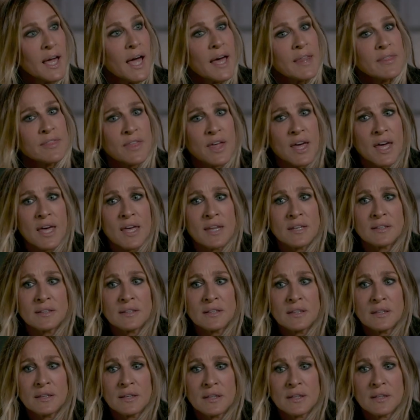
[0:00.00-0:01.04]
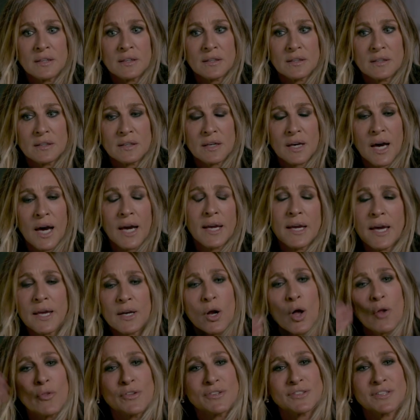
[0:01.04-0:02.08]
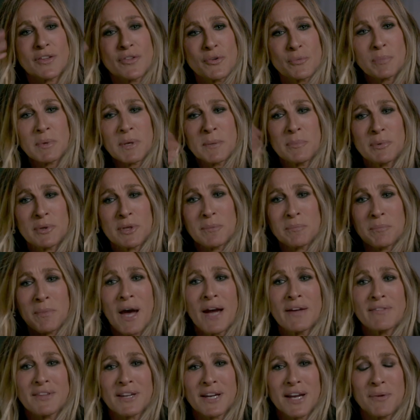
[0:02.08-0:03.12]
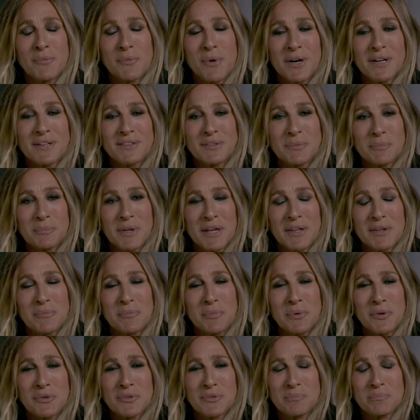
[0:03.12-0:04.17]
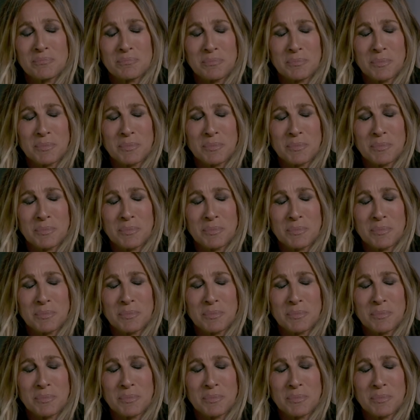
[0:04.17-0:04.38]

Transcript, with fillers: And then I had all these other people in mind that I wanted to play the part